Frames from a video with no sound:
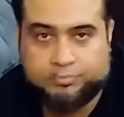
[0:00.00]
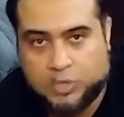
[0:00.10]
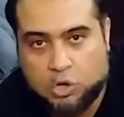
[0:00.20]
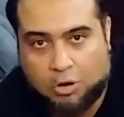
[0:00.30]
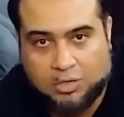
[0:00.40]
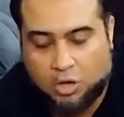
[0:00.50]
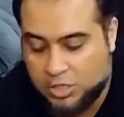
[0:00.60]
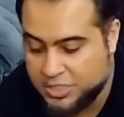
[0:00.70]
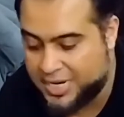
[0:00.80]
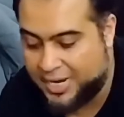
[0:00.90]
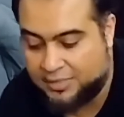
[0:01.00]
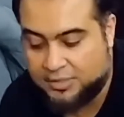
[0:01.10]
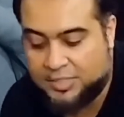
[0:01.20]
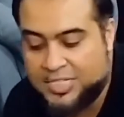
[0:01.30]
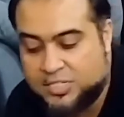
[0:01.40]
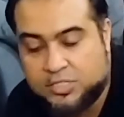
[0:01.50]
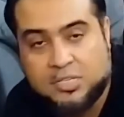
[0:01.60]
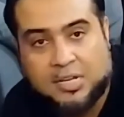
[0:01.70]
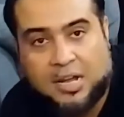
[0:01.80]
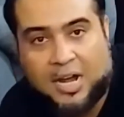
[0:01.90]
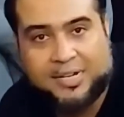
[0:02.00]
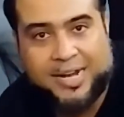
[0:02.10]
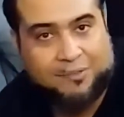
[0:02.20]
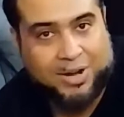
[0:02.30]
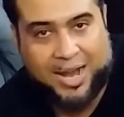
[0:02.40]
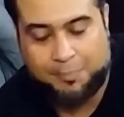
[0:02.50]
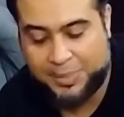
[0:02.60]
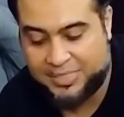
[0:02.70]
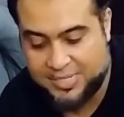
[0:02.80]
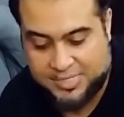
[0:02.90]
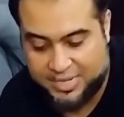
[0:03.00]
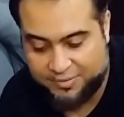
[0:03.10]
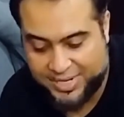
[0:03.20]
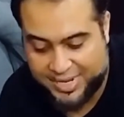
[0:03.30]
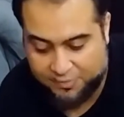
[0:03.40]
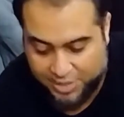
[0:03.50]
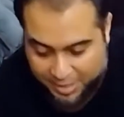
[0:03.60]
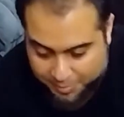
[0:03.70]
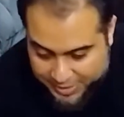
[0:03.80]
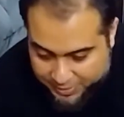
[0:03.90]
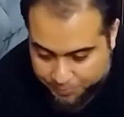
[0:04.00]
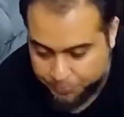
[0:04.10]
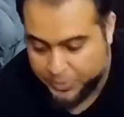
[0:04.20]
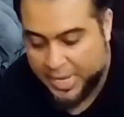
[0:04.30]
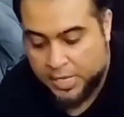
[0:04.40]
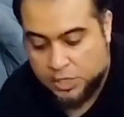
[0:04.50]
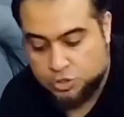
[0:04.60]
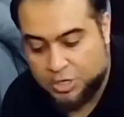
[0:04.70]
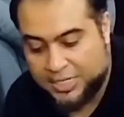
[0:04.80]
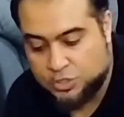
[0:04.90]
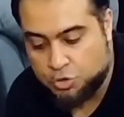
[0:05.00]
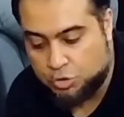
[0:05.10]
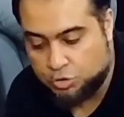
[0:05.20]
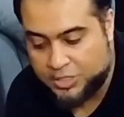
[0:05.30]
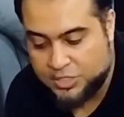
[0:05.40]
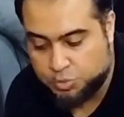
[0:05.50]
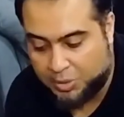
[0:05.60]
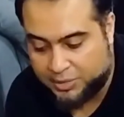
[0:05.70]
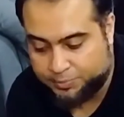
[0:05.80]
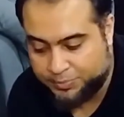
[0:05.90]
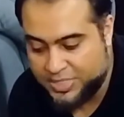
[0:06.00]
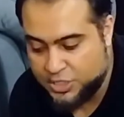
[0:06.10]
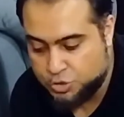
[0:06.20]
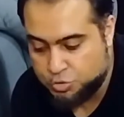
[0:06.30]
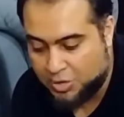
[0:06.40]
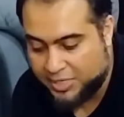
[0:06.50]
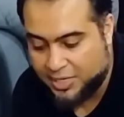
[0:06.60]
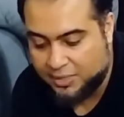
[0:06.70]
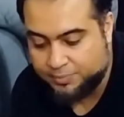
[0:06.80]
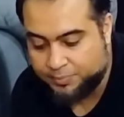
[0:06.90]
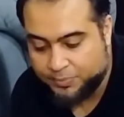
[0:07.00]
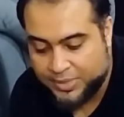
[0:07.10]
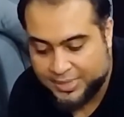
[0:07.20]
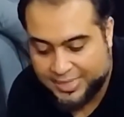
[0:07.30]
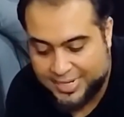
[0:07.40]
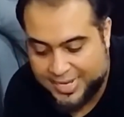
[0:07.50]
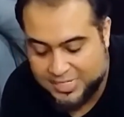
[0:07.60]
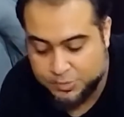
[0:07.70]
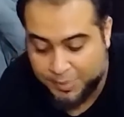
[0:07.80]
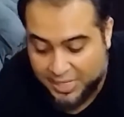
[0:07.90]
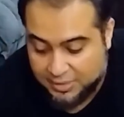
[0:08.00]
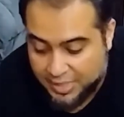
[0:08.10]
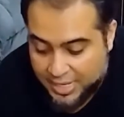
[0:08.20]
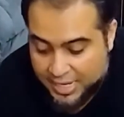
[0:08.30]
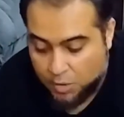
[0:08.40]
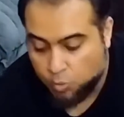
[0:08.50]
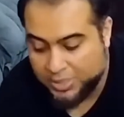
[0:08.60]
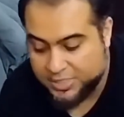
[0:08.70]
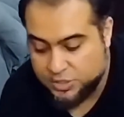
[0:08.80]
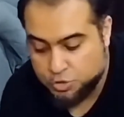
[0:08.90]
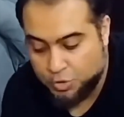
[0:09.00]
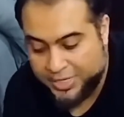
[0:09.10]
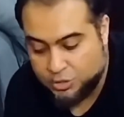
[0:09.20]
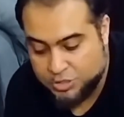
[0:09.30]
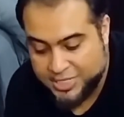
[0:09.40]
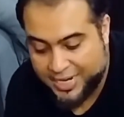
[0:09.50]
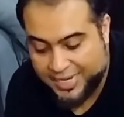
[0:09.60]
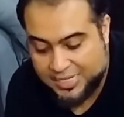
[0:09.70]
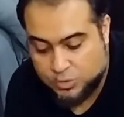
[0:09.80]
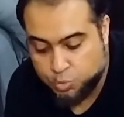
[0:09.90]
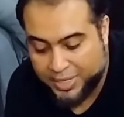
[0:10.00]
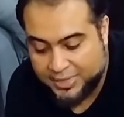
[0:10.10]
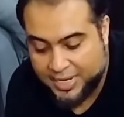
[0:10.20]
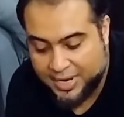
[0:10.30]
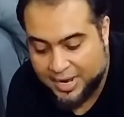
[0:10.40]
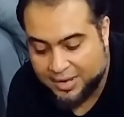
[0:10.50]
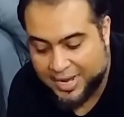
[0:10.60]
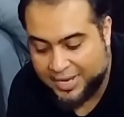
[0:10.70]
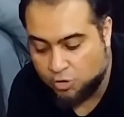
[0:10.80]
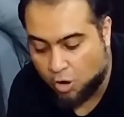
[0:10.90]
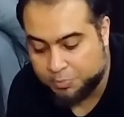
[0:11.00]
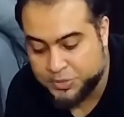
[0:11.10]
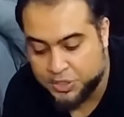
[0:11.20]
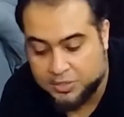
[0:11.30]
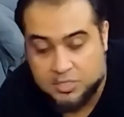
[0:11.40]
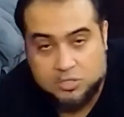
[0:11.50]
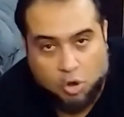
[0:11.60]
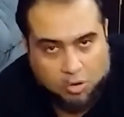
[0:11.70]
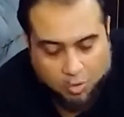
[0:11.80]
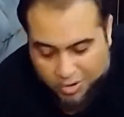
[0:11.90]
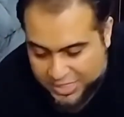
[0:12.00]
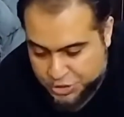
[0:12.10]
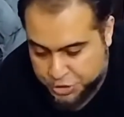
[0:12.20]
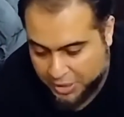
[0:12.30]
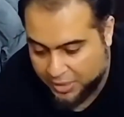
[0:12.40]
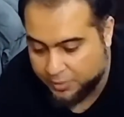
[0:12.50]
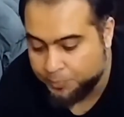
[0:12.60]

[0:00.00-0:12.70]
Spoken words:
got lost, and this card never happened, this event never happened. So let's go to this one. These two are done. In the next path, what it's going to say is when there are red options or orange color,